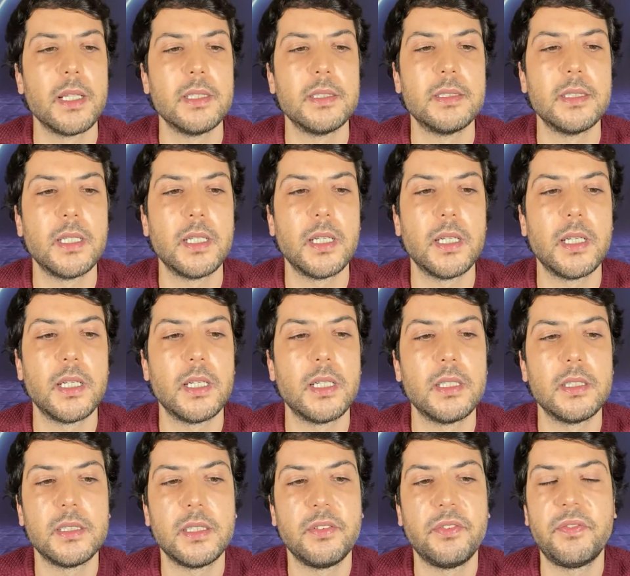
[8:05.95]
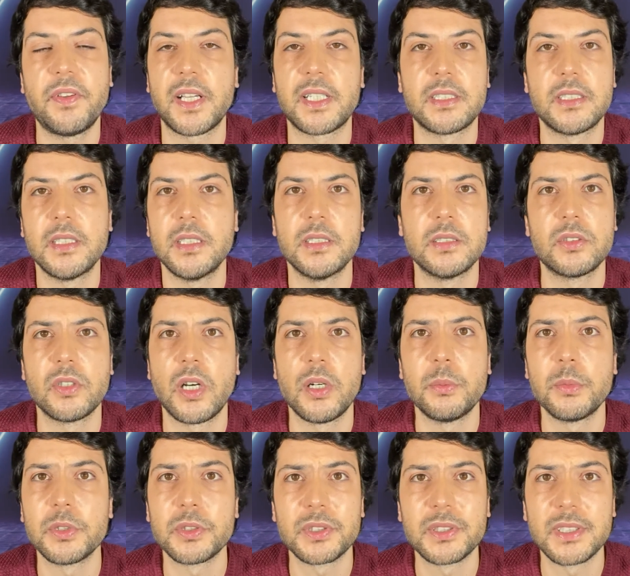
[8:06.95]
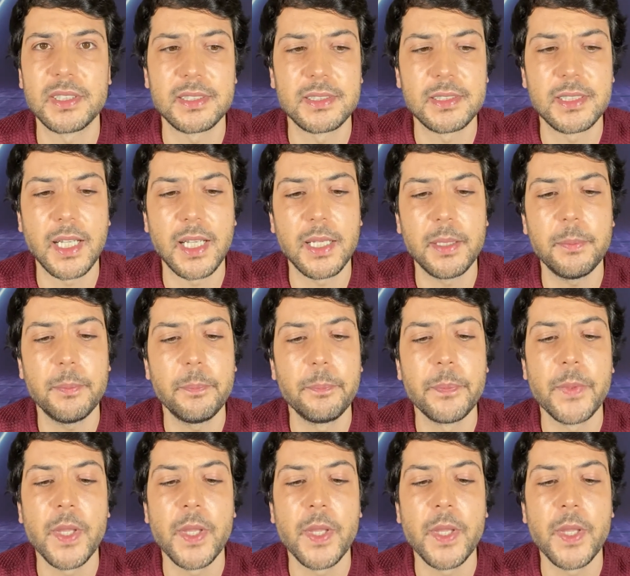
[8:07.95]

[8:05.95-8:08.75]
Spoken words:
The effect is almost the same.